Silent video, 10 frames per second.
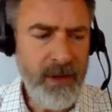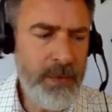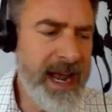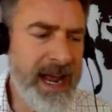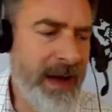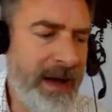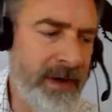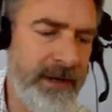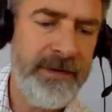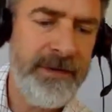We now have
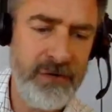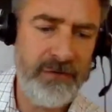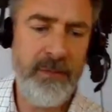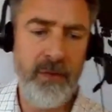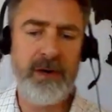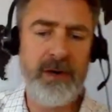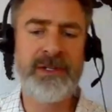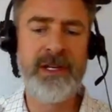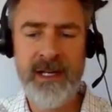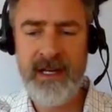unofficial reports
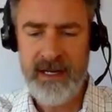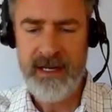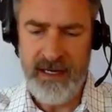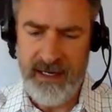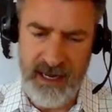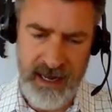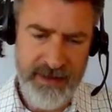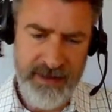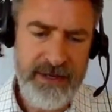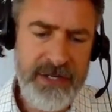
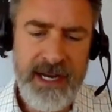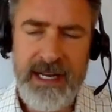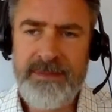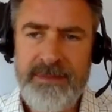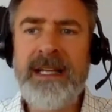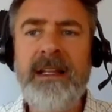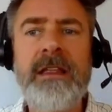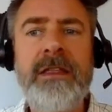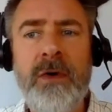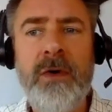that the Chinese mainland
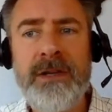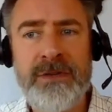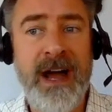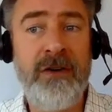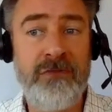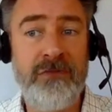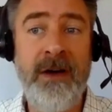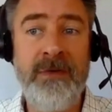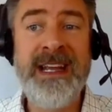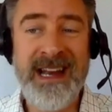authorities are now
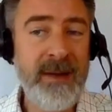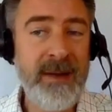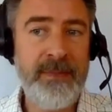rounding up